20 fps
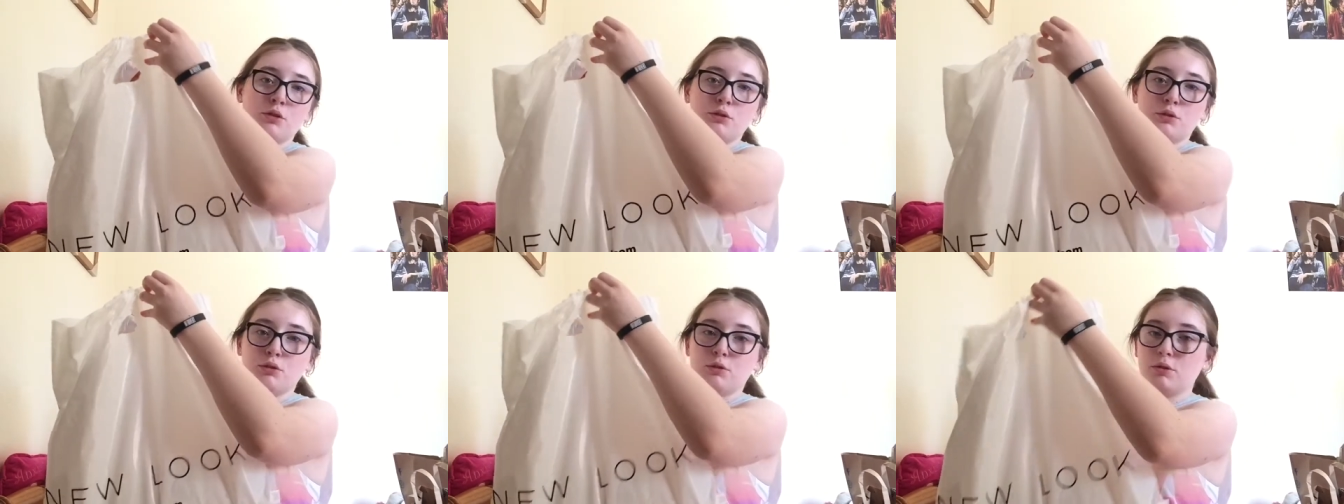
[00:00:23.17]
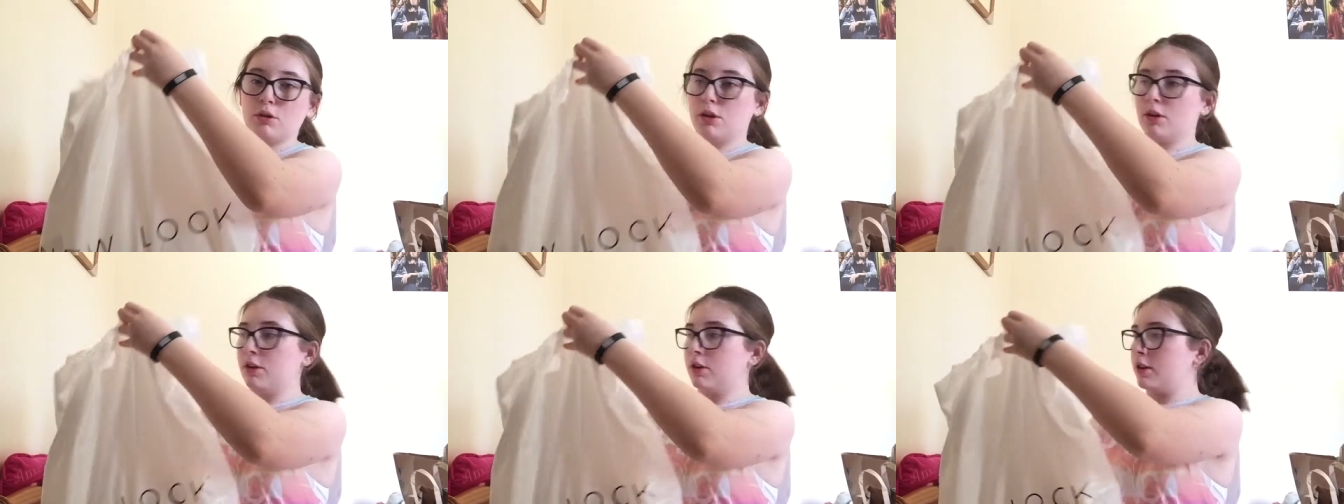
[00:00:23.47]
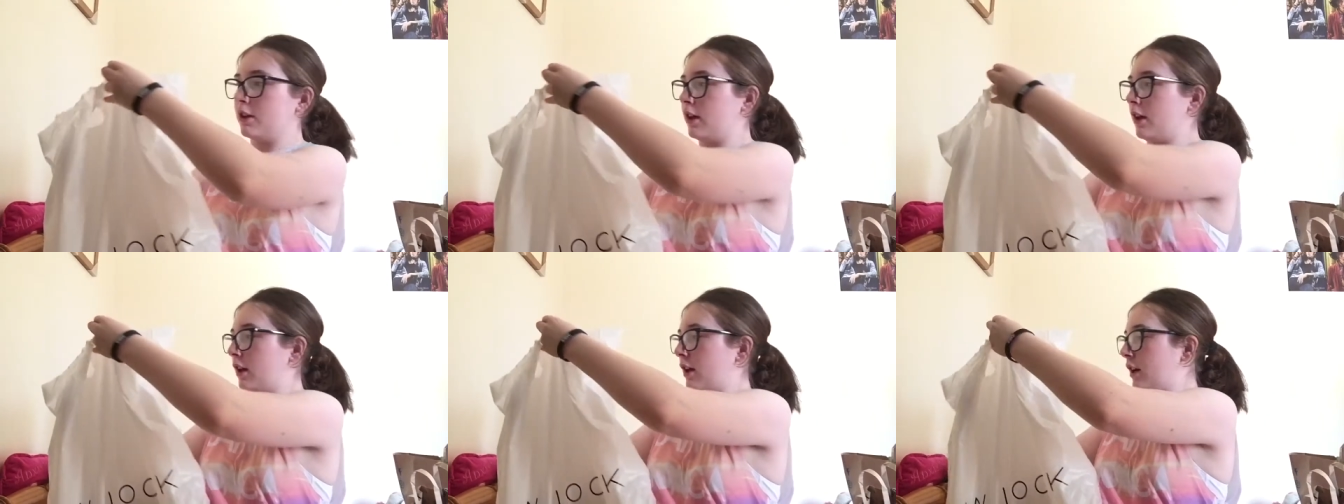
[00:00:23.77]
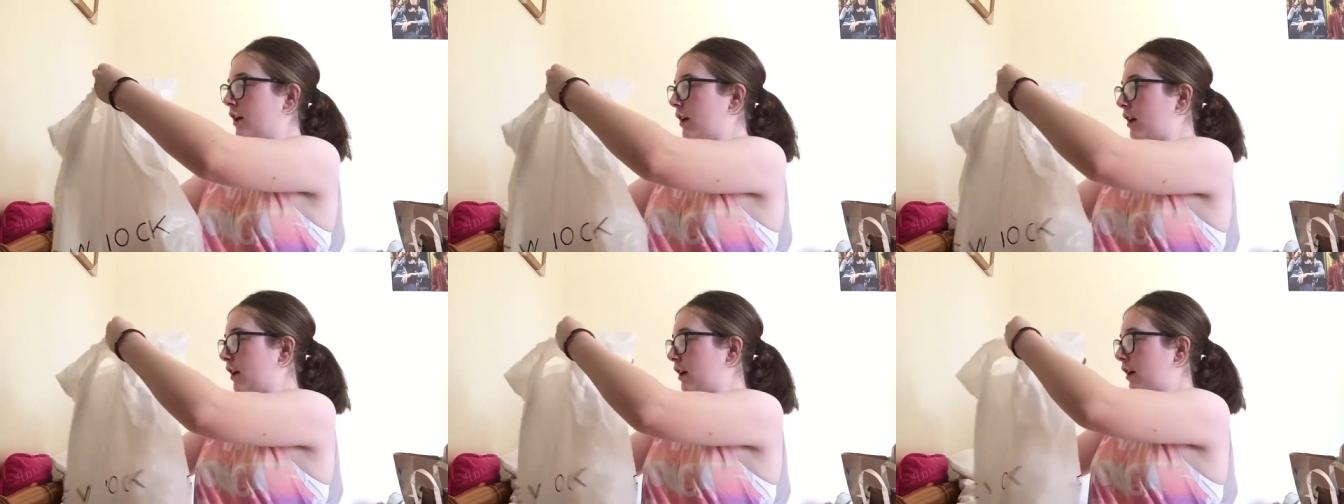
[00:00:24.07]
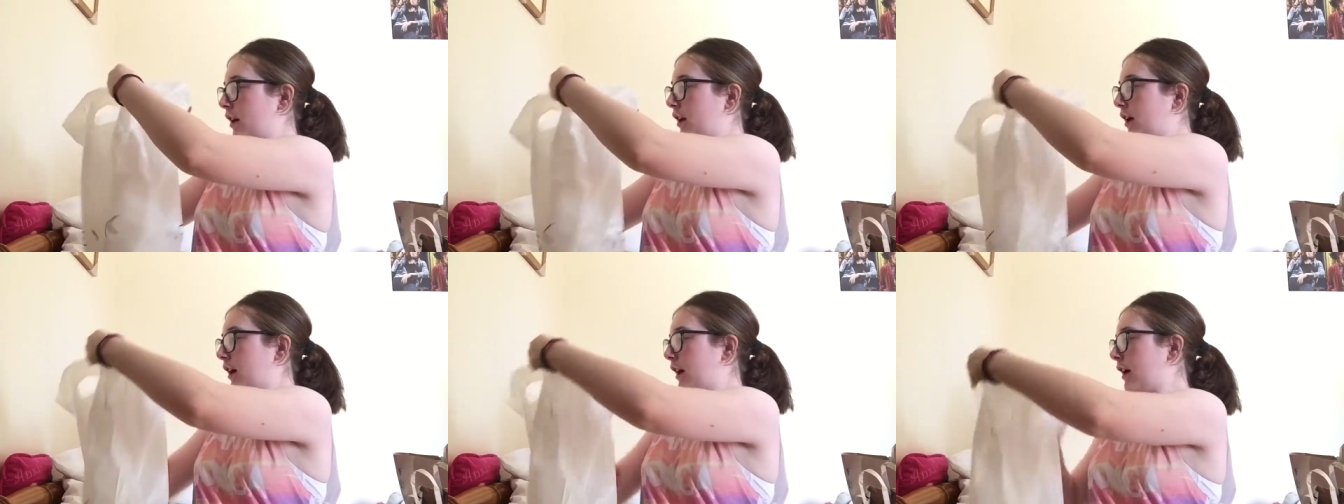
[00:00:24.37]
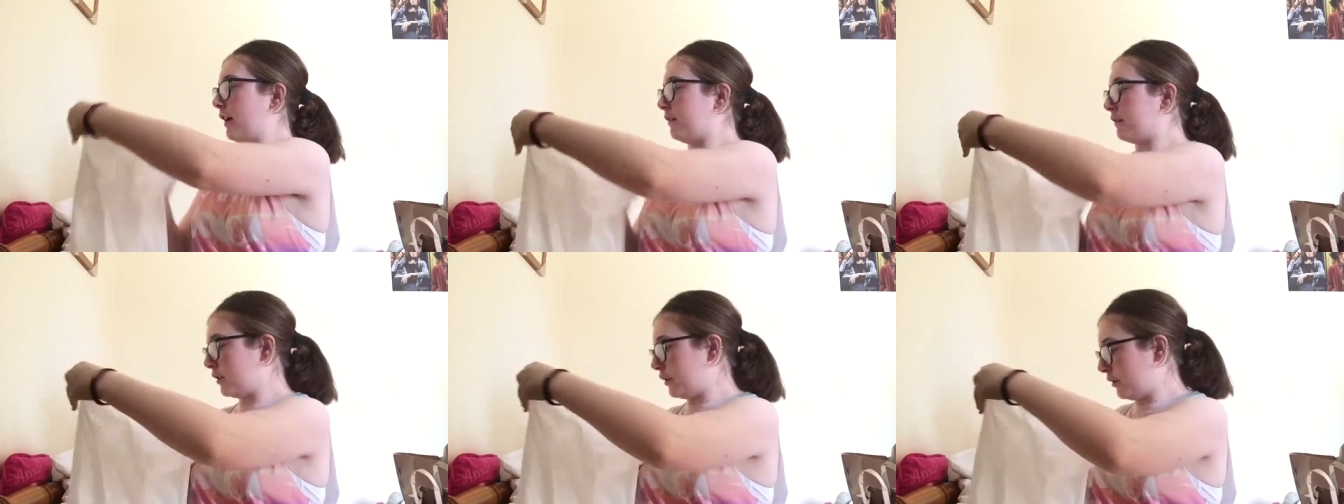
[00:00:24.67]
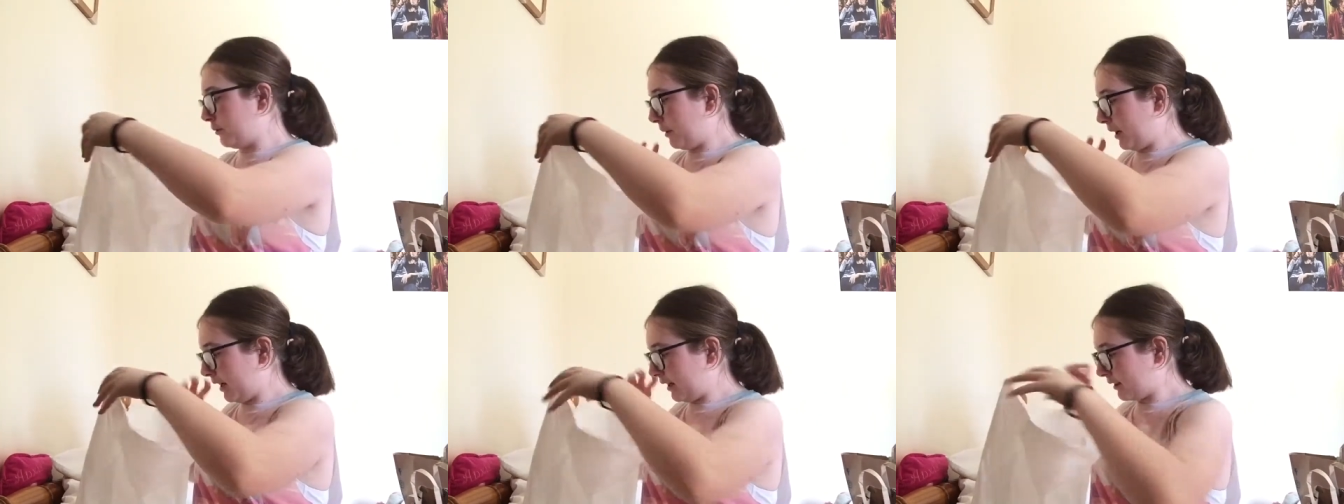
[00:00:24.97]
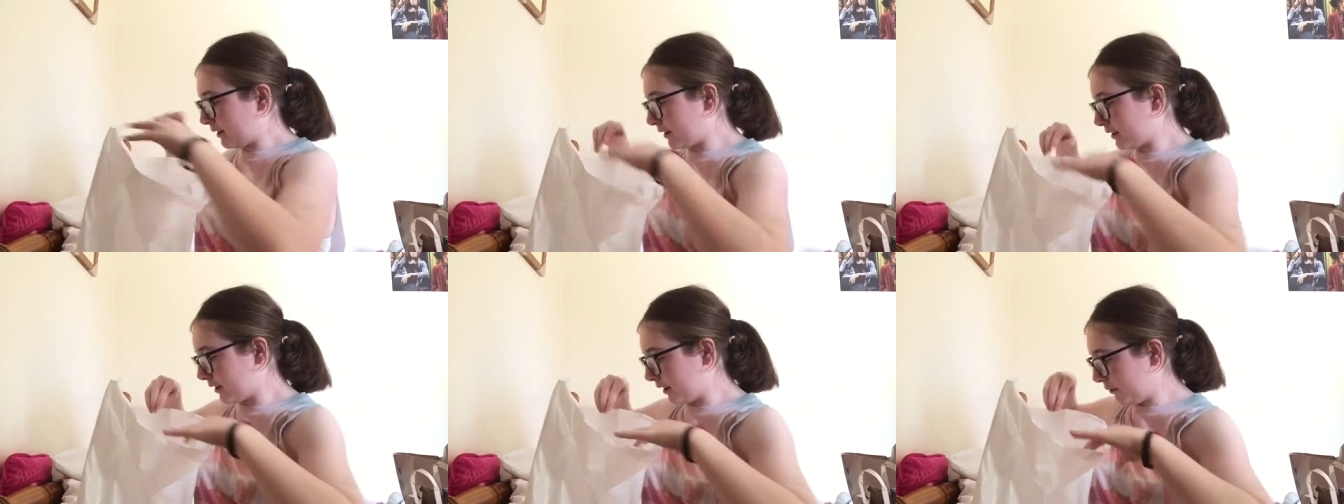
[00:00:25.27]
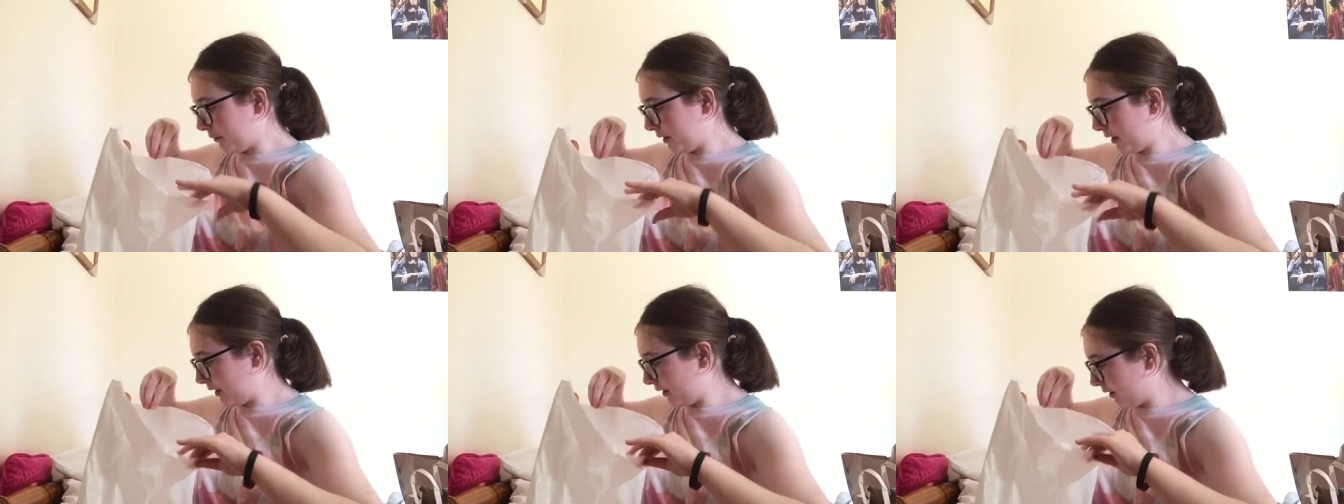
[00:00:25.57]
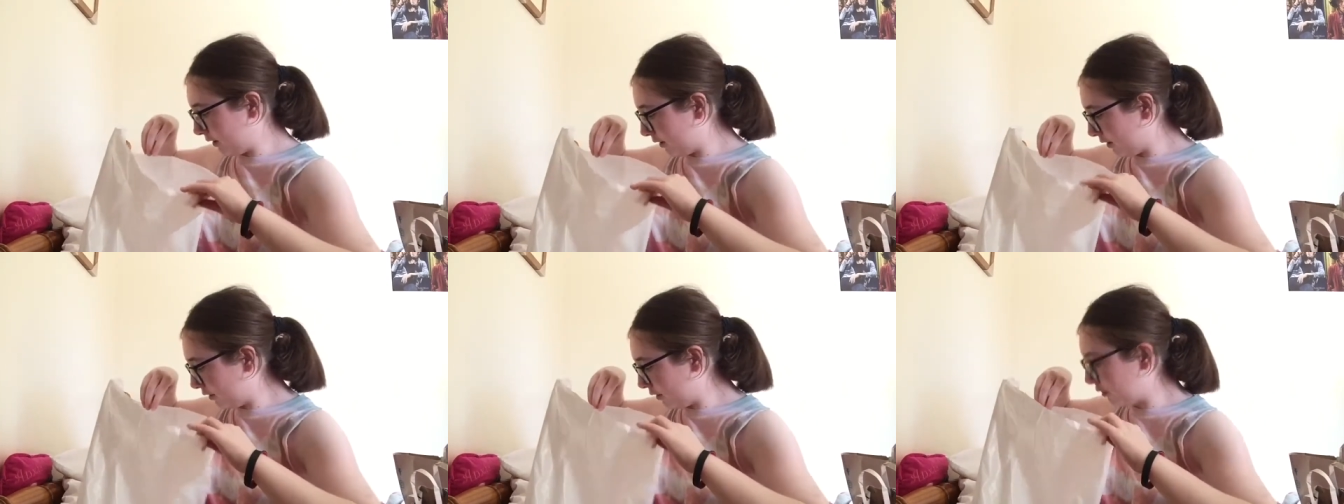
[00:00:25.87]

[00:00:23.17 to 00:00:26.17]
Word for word: the new look uh, I have two guys because I went into